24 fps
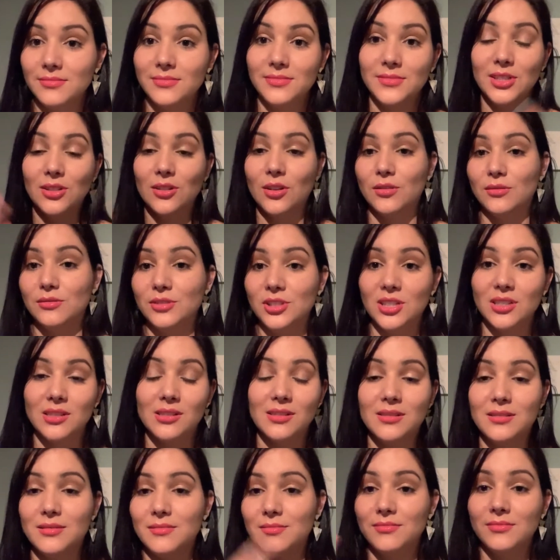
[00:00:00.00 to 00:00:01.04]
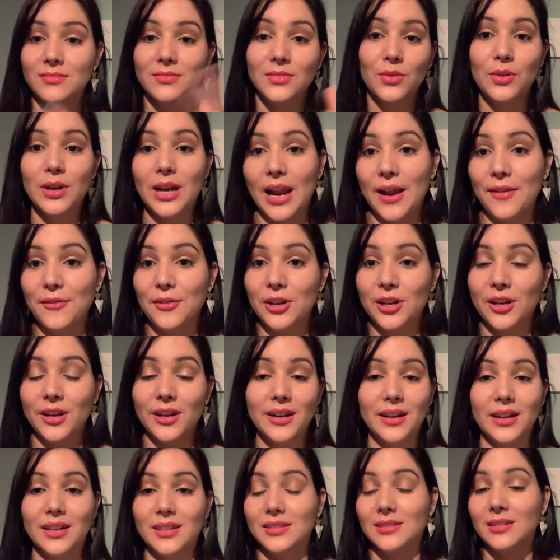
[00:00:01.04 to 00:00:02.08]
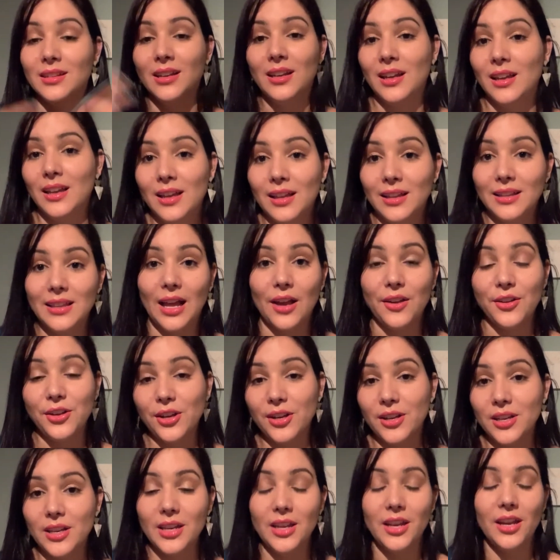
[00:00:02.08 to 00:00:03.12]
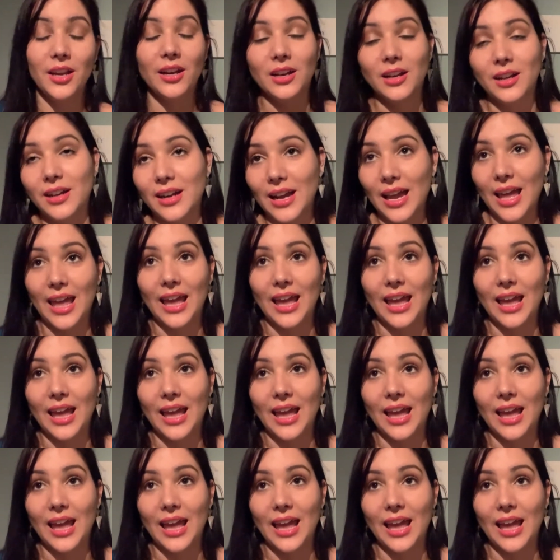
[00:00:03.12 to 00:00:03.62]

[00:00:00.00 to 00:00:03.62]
you know, just whatever, and now you're here.